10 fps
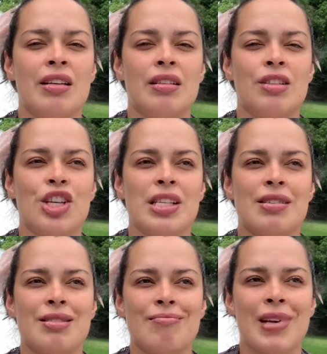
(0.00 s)
just
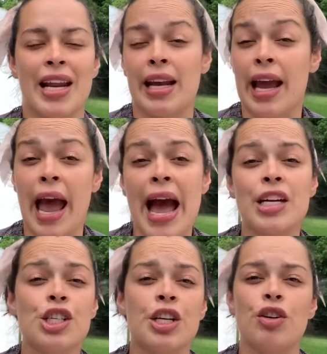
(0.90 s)
kind of
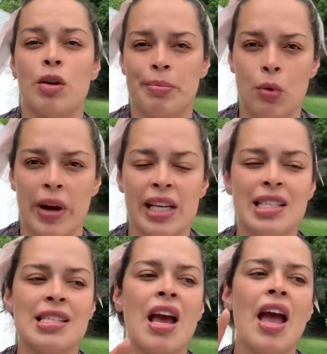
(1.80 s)
cash in your points
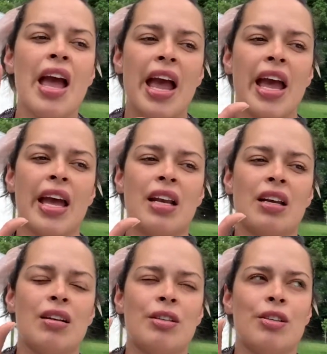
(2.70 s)
and
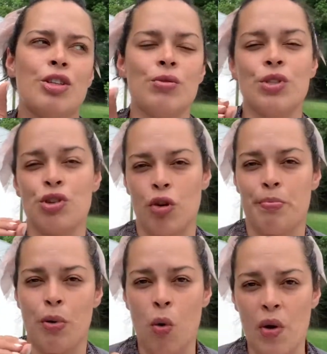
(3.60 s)
use your
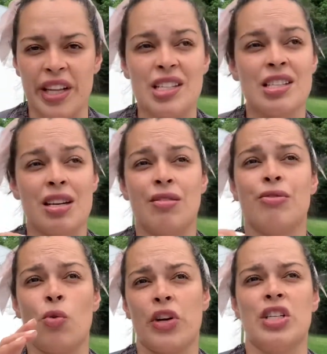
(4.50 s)
points. Instead of
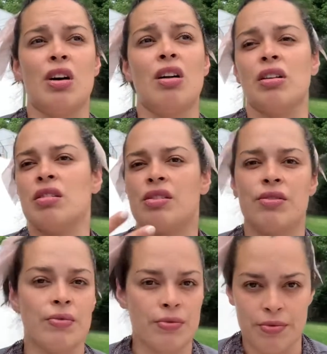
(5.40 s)
$40
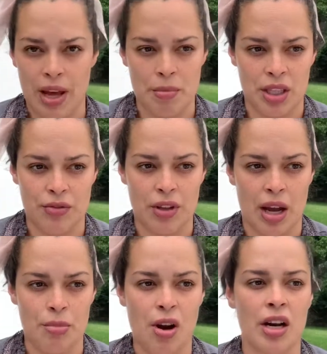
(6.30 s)
that month for that
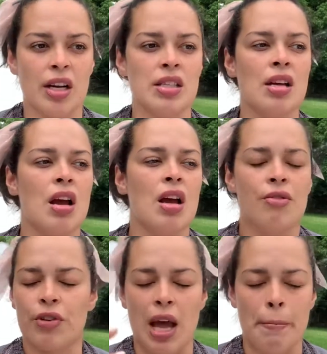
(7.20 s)
product,
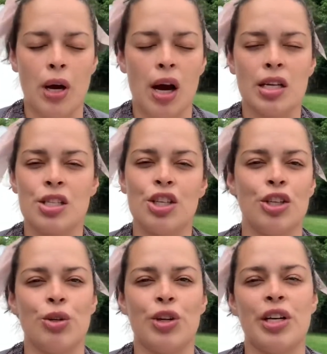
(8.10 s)
for that box,
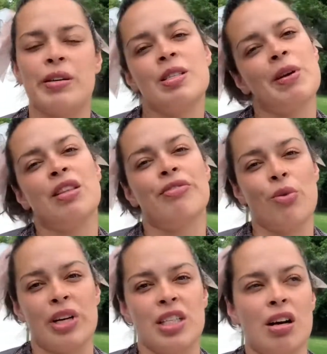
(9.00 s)
you could spend the
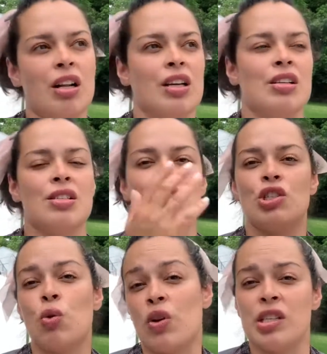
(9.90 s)
$40
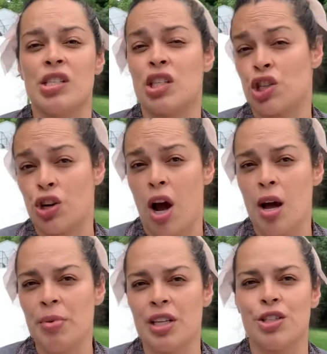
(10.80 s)
towards the shop
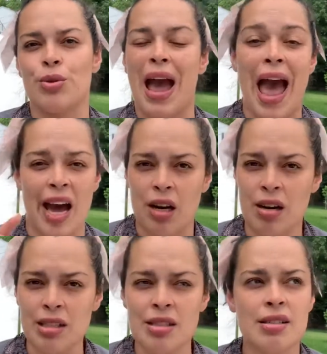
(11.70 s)
and do
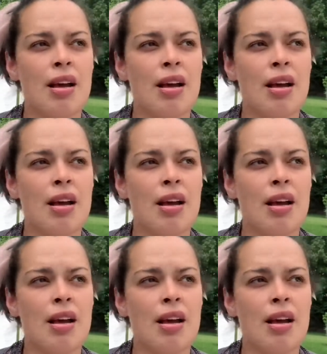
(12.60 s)
add-ons.